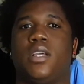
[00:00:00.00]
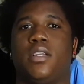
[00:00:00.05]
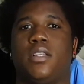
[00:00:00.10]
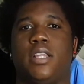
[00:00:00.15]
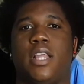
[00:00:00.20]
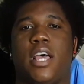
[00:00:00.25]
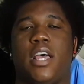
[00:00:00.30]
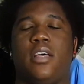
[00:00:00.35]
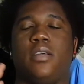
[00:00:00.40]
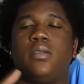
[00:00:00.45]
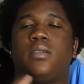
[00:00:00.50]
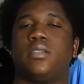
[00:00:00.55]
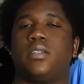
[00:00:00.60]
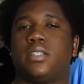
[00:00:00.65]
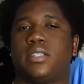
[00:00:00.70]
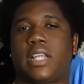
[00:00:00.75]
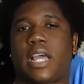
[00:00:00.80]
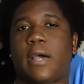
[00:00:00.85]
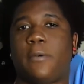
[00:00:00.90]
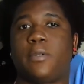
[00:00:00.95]
Now,
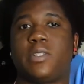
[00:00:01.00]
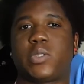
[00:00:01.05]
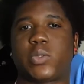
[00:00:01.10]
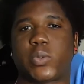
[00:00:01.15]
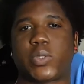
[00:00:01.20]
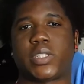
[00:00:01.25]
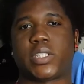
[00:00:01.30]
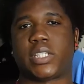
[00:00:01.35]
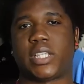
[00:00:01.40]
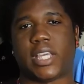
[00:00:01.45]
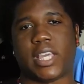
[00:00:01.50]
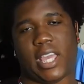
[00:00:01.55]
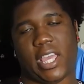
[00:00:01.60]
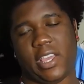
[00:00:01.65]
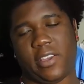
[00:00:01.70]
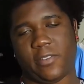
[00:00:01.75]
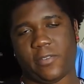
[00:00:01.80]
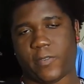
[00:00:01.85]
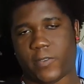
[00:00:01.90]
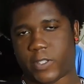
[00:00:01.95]
that was really
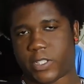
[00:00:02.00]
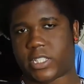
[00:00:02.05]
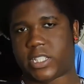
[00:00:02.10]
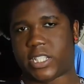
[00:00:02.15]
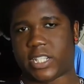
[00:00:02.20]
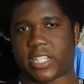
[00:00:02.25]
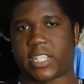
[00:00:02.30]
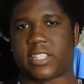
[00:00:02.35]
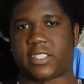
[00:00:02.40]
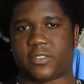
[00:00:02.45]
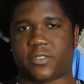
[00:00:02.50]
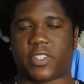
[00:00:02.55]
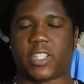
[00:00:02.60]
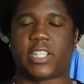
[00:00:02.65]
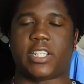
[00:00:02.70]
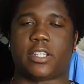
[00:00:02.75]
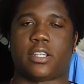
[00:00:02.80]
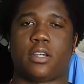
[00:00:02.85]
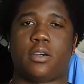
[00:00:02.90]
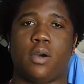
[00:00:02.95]
it for today's
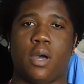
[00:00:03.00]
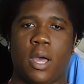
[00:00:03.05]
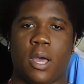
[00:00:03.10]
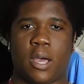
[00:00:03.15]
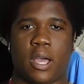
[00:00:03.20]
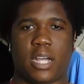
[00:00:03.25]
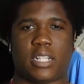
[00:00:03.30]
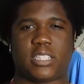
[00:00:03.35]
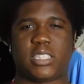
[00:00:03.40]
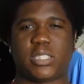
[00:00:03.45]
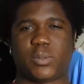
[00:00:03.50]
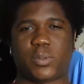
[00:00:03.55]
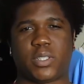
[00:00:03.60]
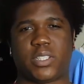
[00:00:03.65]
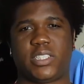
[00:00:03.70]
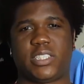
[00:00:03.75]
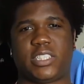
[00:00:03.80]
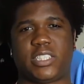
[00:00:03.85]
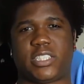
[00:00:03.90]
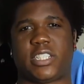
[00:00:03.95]
video. I just
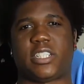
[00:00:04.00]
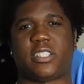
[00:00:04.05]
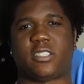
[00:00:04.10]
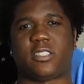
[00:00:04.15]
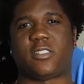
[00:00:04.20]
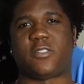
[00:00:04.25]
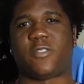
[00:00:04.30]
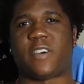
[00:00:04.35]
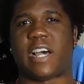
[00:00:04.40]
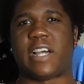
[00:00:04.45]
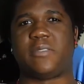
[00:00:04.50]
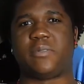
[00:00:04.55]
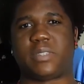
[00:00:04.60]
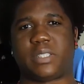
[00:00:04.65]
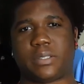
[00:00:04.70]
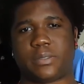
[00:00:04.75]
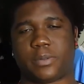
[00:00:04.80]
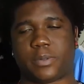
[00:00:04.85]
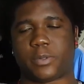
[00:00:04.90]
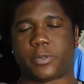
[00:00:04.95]
wanted to share those 5
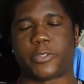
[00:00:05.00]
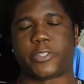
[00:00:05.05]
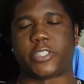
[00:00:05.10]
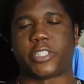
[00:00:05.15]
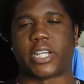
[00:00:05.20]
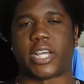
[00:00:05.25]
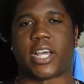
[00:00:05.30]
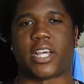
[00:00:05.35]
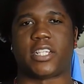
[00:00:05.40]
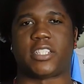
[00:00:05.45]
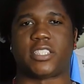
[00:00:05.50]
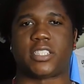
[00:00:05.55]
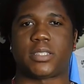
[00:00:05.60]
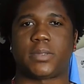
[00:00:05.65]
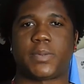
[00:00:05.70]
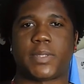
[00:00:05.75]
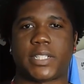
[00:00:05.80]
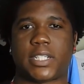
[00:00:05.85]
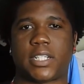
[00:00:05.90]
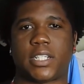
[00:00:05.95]
tips with you guys just
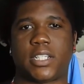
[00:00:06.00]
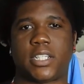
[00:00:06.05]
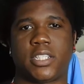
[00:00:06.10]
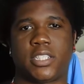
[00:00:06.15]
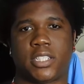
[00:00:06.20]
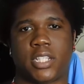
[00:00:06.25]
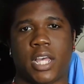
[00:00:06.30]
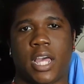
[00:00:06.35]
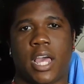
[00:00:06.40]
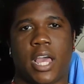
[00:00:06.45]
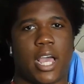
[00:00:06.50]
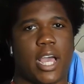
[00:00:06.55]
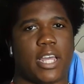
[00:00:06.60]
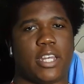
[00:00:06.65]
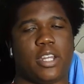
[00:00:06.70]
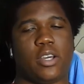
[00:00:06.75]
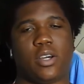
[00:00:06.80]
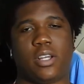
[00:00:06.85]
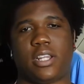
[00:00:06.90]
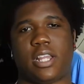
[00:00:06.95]
because I
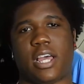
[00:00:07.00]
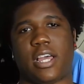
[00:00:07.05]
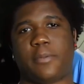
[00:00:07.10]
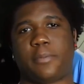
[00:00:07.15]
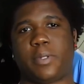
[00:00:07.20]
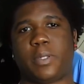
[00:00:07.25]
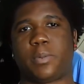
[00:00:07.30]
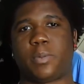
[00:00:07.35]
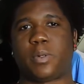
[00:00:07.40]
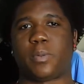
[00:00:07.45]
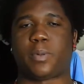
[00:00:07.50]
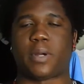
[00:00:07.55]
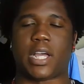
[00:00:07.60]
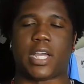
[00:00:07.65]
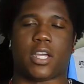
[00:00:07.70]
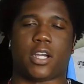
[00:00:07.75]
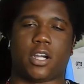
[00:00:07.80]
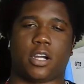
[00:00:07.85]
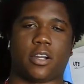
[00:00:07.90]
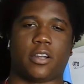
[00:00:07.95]
know a lot of people
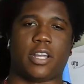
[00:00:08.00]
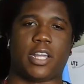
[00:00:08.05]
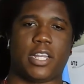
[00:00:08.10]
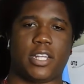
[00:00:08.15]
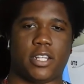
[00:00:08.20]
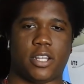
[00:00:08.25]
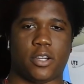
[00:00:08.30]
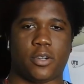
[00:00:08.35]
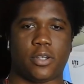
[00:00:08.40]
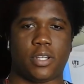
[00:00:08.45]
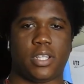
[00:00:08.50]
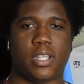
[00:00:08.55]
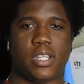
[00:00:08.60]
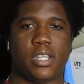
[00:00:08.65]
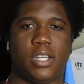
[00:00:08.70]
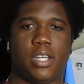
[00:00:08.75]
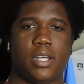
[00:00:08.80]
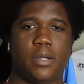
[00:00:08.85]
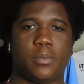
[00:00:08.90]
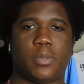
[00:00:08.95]
probably already know it,
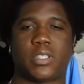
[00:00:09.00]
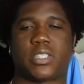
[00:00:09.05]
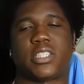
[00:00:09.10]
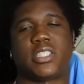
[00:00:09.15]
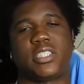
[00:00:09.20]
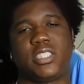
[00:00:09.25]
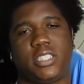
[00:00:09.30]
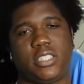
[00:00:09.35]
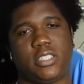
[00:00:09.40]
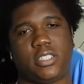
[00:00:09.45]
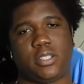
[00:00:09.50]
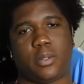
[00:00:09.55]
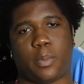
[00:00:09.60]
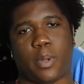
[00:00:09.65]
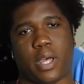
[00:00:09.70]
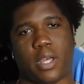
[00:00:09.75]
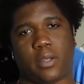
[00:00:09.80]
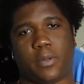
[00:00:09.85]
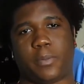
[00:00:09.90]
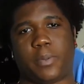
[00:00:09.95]
but there's still a
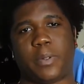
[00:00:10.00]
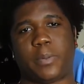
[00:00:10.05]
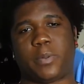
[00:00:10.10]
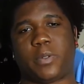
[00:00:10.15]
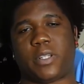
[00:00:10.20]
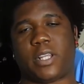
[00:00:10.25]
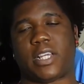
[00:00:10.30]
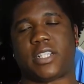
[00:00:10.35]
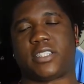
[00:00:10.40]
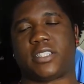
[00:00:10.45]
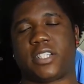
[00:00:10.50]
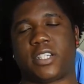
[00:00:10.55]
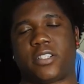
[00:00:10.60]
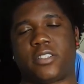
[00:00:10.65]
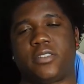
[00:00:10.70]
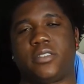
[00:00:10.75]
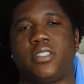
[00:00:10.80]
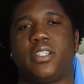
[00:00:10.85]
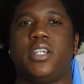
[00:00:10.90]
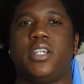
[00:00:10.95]
amount of people that
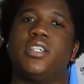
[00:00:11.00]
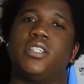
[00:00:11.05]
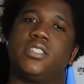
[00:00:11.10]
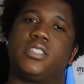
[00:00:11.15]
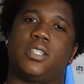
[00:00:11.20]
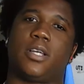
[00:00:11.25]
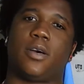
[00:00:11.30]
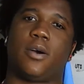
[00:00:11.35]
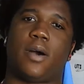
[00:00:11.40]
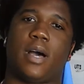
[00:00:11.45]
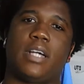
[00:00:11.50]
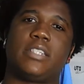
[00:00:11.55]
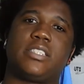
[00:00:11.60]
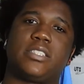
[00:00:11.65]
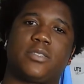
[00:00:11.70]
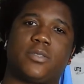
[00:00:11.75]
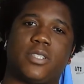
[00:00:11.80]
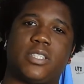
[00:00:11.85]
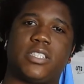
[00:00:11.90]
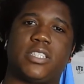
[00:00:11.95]
don't. So I
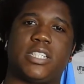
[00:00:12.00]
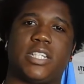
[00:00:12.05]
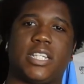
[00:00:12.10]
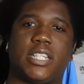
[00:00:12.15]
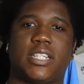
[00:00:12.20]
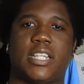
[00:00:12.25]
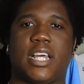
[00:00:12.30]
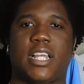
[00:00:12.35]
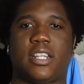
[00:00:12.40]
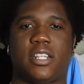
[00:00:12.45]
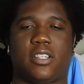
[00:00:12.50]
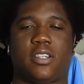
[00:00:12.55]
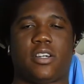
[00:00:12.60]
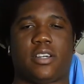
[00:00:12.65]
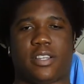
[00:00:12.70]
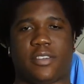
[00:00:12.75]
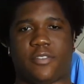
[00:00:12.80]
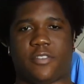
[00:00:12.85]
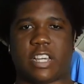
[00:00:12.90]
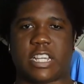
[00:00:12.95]
just wanted to get that little
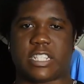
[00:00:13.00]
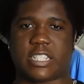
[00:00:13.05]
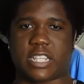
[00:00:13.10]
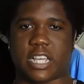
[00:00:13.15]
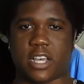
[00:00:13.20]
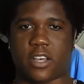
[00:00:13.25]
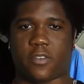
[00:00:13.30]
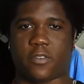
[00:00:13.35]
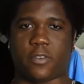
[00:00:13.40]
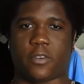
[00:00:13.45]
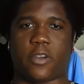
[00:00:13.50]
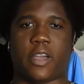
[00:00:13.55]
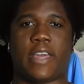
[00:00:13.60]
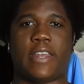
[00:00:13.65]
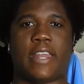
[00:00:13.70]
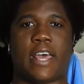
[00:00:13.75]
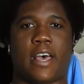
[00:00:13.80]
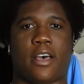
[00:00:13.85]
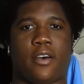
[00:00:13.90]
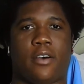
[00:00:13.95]
advice out for right
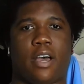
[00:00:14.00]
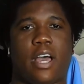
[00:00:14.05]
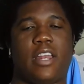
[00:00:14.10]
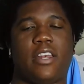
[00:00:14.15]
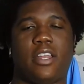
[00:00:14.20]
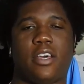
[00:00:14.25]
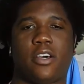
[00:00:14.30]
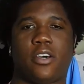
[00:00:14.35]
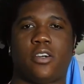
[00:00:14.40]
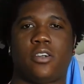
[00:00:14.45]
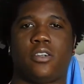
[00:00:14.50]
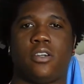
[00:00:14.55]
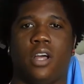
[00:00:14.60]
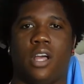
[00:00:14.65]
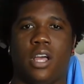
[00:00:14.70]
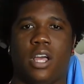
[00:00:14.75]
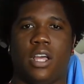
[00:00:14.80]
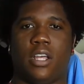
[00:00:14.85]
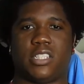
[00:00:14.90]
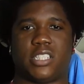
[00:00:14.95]
now. I know
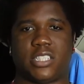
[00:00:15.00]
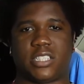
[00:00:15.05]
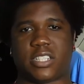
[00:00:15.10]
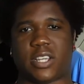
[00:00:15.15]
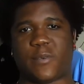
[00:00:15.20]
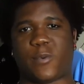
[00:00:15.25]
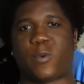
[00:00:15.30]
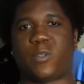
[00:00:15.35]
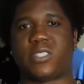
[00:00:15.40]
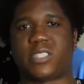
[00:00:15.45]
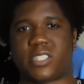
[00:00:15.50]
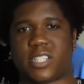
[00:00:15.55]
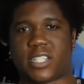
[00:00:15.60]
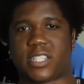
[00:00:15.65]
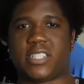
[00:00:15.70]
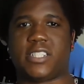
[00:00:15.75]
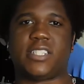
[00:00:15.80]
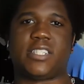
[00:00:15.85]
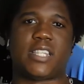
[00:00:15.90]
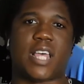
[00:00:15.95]
since everyone's stuck
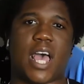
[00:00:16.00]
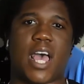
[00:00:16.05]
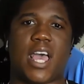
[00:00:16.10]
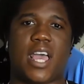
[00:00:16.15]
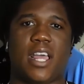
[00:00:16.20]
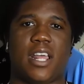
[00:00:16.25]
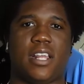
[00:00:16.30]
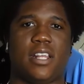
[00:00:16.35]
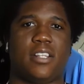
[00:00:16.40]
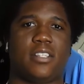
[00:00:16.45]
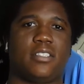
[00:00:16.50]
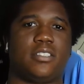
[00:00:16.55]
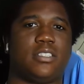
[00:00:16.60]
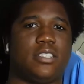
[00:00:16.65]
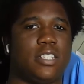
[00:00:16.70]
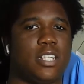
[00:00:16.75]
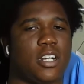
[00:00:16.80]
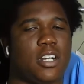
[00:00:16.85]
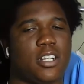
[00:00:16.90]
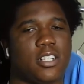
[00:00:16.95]
inside,
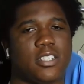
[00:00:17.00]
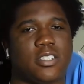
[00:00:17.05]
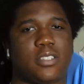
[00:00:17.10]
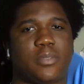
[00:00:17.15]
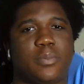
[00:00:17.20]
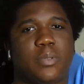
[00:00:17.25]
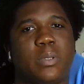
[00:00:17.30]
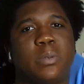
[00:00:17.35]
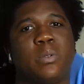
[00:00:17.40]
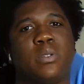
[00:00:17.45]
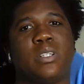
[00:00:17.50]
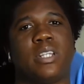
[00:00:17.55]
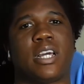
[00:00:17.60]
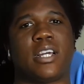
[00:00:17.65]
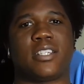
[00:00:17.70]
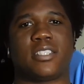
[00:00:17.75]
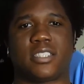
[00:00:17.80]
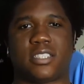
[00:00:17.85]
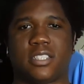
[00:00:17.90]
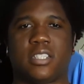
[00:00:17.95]
there are some people that
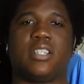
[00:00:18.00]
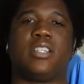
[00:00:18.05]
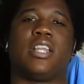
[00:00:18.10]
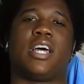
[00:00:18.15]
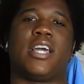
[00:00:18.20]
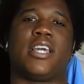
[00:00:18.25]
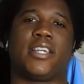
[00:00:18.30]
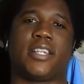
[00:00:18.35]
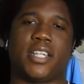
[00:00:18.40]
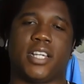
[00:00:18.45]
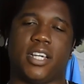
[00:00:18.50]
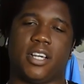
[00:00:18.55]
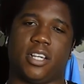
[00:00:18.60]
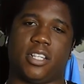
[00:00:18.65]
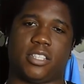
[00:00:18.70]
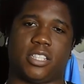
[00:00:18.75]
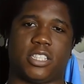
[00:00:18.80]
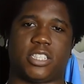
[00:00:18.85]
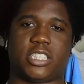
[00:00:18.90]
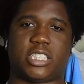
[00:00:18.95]
are still like
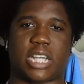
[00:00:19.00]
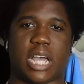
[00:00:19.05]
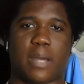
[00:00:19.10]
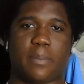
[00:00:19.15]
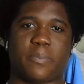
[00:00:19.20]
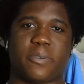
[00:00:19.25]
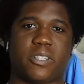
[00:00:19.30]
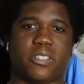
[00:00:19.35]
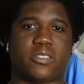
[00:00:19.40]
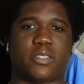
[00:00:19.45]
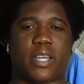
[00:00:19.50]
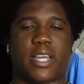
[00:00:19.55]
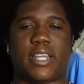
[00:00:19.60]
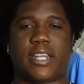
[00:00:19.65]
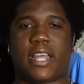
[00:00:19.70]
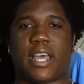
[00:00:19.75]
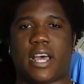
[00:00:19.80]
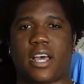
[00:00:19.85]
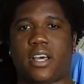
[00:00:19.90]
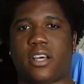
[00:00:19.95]
the shoppers right
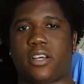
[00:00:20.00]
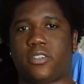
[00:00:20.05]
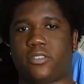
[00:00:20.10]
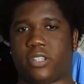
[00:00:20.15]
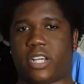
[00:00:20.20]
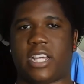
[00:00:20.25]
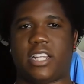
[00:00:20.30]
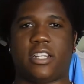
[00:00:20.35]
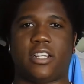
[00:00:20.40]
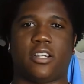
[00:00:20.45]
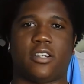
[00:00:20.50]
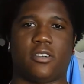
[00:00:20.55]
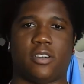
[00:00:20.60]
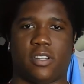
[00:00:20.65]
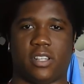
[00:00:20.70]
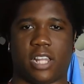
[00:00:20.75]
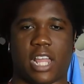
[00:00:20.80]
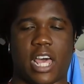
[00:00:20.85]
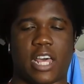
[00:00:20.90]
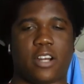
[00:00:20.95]
now. I know a
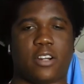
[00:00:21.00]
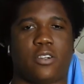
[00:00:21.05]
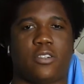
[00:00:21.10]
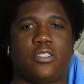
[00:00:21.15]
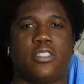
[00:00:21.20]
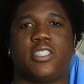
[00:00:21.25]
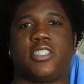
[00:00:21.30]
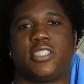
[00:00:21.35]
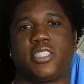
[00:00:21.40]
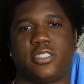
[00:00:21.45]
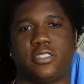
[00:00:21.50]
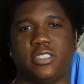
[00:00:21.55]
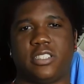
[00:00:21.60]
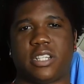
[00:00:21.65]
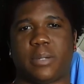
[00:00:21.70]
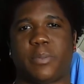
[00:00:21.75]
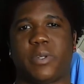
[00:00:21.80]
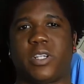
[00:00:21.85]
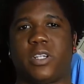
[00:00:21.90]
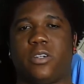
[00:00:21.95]
lot of older shoes
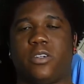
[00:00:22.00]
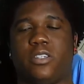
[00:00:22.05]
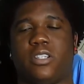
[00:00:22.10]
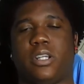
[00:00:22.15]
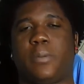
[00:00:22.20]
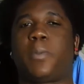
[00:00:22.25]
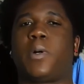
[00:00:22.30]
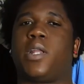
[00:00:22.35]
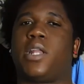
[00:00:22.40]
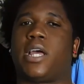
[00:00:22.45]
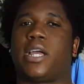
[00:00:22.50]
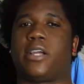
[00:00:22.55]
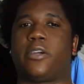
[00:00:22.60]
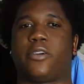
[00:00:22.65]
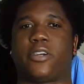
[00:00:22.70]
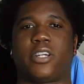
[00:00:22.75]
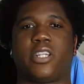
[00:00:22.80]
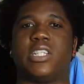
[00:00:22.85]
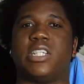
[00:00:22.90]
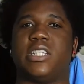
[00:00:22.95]
have been going up on like
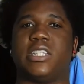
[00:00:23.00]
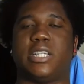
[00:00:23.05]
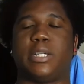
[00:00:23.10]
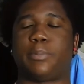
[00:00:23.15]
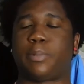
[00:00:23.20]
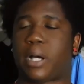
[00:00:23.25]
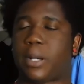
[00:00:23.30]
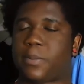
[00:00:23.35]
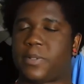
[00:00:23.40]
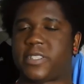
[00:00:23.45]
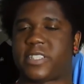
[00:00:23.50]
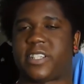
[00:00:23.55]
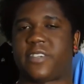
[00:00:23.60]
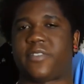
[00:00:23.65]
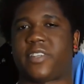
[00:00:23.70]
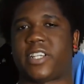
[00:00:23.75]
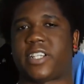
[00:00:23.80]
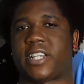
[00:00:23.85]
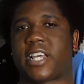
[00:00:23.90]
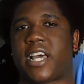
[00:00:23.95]
GRAILED and DEPOP and stuff
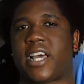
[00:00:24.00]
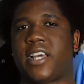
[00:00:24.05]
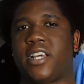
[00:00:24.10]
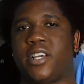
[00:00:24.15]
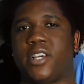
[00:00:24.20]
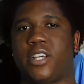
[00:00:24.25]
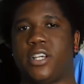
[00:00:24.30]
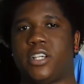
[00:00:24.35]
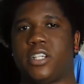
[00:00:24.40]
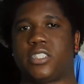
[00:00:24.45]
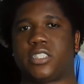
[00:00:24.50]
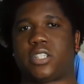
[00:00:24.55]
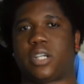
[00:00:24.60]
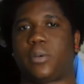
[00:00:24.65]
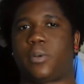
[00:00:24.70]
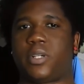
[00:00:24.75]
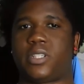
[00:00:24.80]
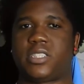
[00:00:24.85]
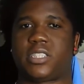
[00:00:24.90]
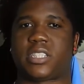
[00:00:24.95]
like that. So I
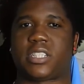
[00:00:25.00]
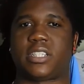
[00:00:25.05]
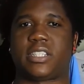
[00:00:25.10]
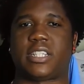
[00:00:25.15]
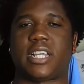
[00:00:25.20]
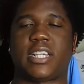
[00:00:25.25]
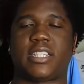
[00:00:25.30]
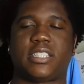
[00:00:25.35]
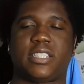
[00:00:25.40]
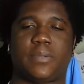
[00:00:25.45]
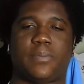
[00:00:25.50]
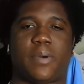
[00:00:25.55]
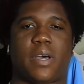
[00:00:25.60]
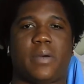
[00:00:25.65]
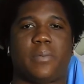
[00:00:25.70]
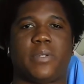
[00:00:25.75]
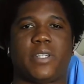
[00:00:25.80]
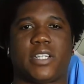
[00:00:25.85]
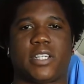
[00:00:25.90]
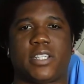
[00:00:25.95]
wanted to get that tip out
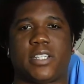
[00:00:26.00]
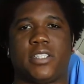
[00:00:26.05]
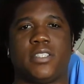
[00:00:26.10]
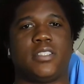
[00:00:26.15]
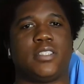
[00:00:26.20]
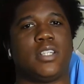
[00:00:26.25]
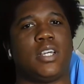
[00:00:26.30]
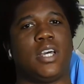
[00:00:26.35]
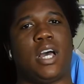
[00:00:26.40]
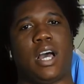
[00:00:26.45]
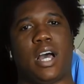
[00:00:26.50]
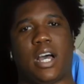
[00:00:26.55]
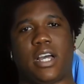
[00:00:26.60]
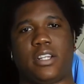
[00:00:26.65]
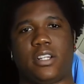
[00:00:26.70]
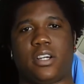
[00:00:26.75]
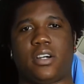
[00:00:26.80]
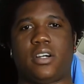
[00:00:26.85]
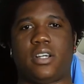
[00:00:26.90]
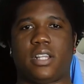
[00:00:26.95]
because I
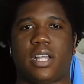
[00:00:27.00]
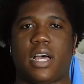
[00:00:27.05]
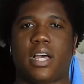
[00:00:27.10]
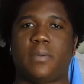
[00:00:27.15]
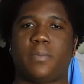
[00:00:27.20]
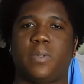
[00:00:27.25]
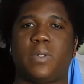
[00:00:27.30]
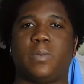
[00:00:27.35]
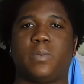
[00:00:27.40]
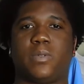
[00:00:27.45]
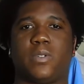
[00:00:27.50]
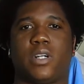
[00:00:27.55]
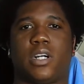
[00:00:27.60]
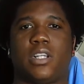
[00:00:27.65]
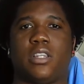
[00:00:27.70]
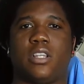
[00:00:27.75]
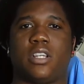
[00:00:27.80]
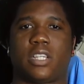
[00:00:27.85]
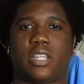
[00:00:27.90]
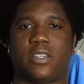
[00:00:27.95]
know a lot of people are
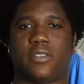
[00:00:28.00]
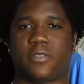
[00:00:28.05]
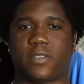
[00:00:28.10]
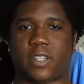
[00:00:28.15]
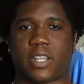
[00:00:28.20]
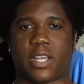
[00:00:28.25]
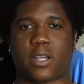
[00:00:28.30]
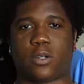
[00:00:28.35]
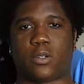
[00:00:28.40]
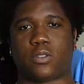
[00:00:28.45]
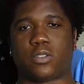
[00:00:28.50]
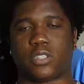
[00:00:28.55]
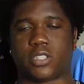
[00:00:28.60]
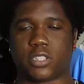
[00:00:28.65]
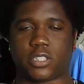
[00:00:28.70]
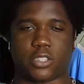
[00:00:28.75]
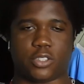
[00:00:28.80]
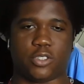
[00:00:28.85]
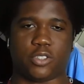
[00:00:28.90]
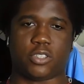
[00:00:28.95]
looking for like older
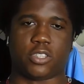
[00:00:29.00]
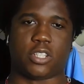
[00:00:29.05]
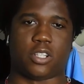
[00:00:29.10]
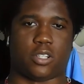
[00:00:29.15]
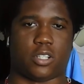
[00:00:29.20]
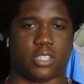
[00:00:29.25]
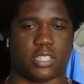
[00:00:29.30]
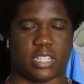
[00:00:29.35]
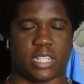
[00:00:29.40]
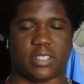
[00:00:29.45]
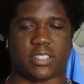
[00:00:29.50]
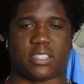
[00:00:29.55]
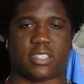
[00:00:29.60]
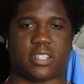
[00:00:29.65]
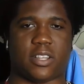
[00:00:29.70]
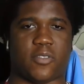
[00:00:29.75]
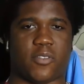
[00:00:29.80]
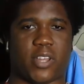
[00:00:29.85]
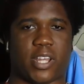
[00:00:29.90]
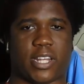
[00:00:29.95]
shoes and all types of
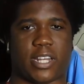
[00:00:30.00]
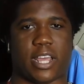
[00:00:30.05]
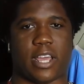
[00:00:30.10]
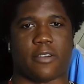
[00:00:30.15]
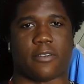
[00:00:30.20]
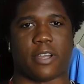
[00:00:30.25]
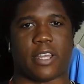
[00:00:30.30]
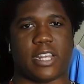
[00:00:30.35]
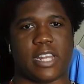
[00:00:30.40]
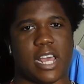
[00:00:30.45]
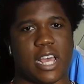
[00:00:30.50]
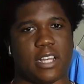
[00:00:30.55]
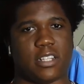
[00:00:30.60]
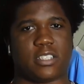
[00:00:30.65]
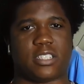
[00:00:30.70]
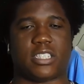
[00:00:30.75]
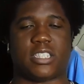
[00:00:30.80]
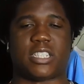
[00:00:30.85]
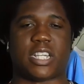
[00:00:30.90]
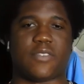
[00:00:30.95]
stuff like that right now
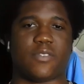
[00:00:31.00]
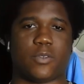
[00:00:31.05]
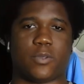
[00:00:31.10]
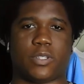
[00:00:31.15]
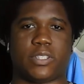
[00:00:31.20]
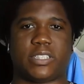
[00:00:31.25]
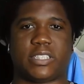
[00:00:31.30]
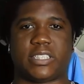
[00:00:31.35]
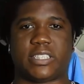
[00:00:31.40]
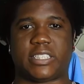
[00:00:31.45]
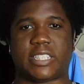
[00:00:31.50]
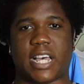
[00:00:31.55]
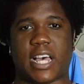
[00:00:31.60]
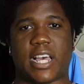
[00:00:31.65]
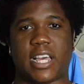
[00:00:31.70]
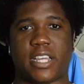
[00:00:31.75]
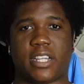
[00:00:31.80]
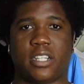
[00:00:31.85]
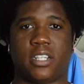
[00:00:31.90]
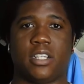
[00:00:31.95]
since everyone's
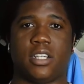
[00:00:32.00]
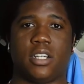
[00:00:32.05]
inside.